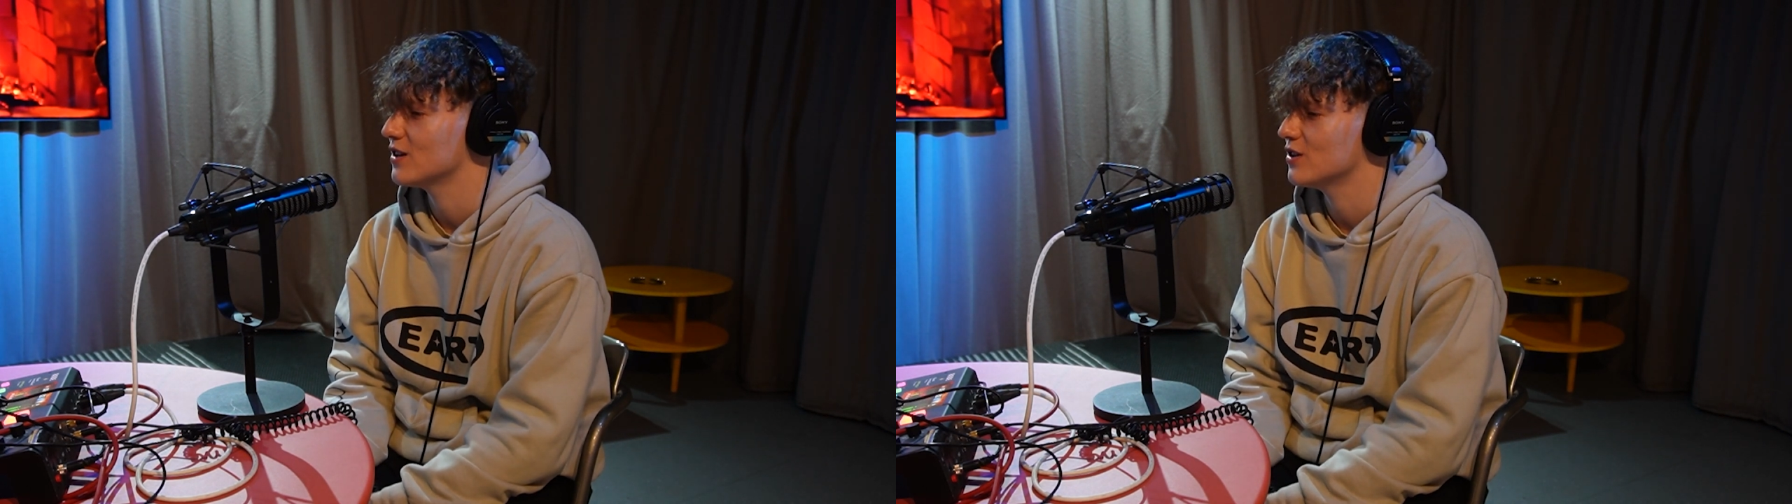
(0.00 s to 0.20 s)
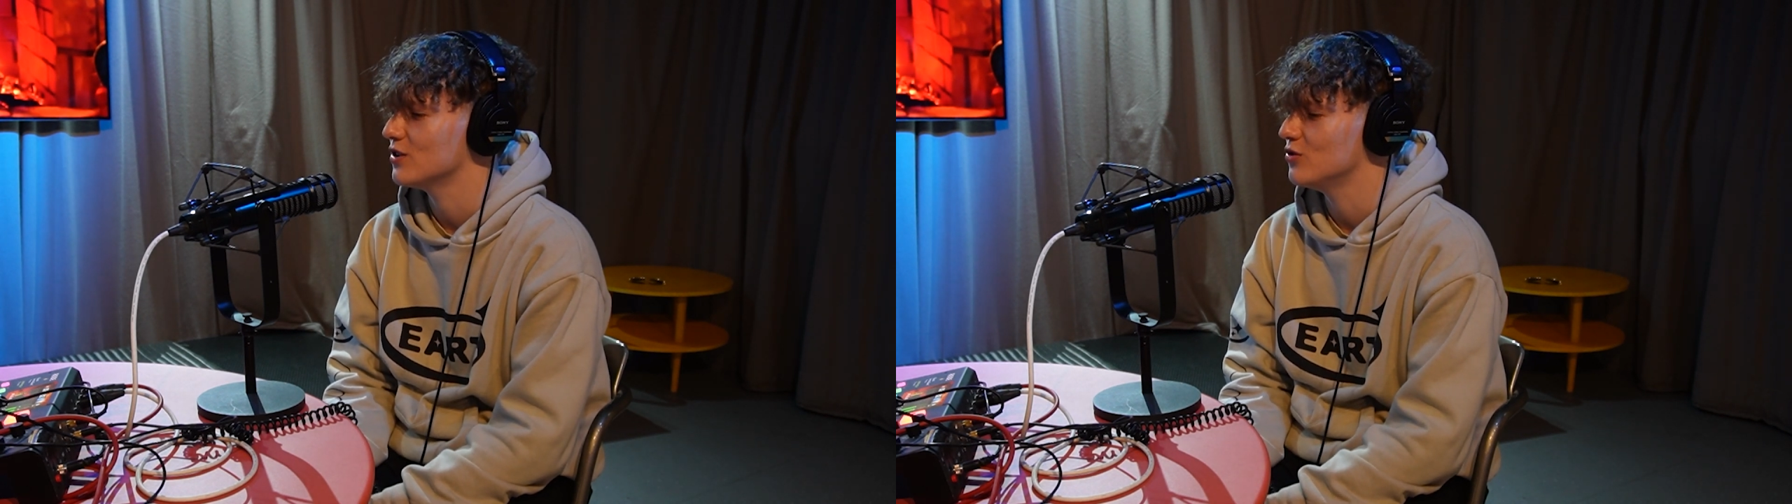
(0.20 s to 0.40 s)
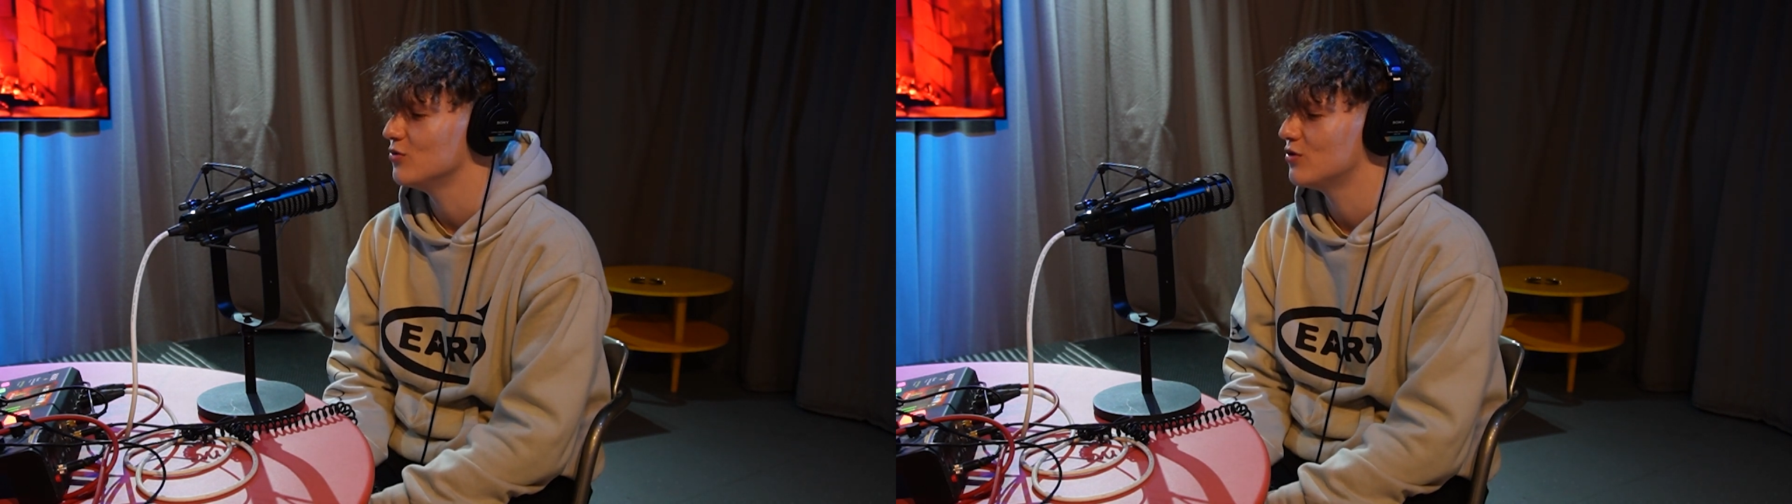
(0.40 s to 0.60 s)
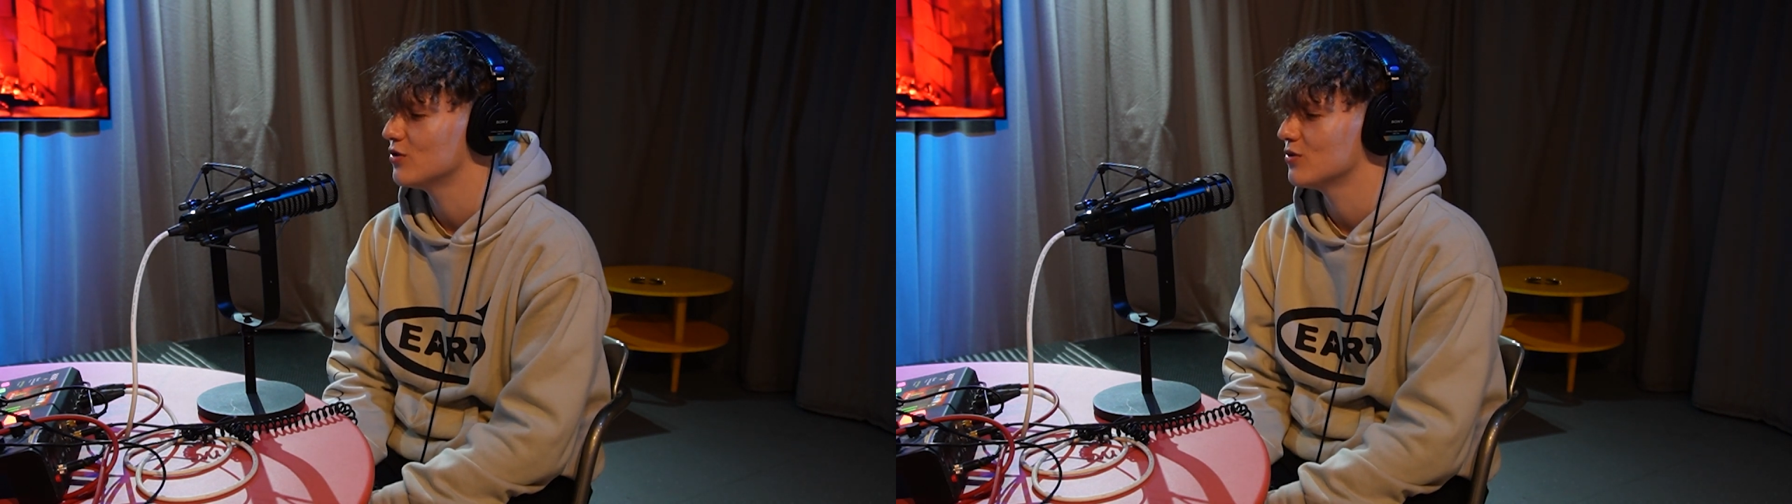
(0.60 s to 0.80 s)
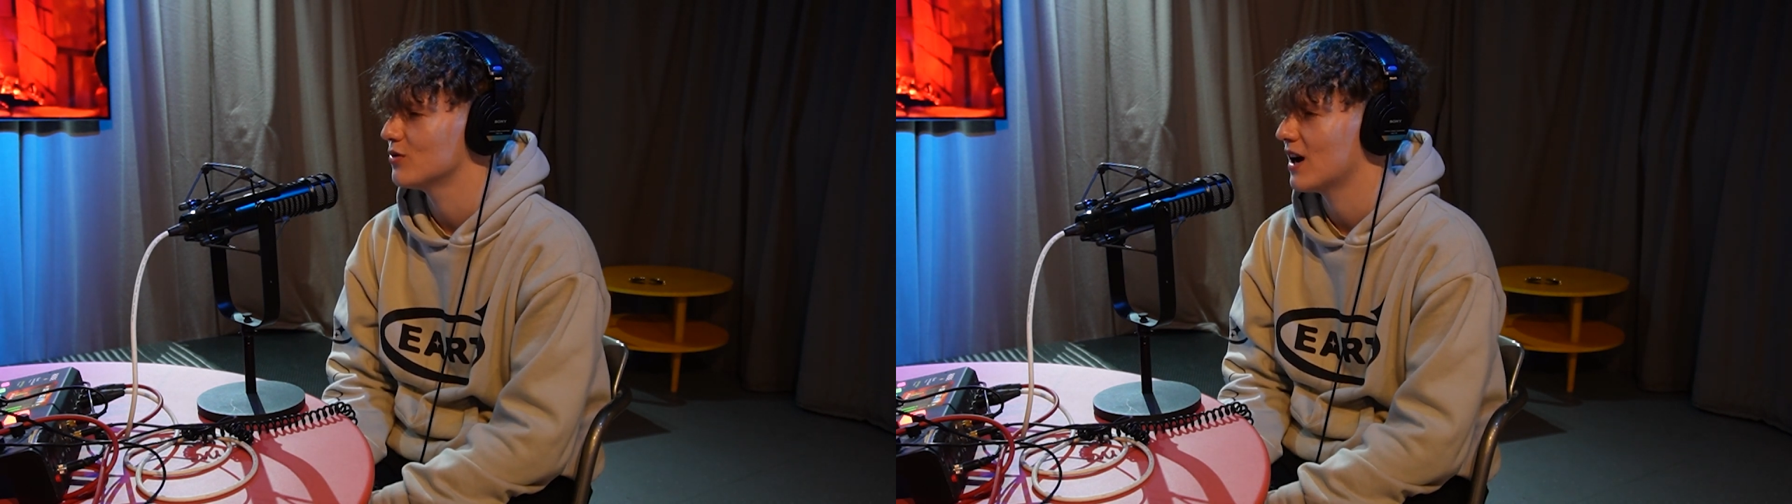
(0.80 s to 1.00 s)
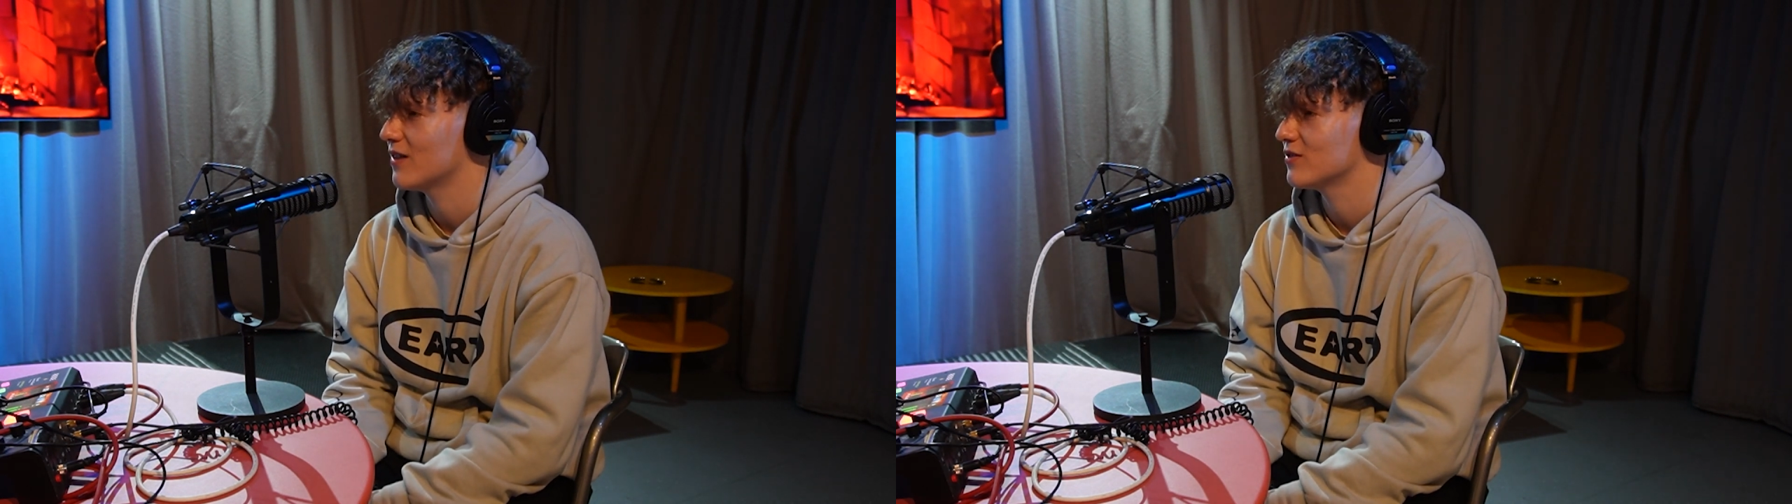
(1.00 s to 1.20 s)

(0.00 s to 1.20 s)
you do have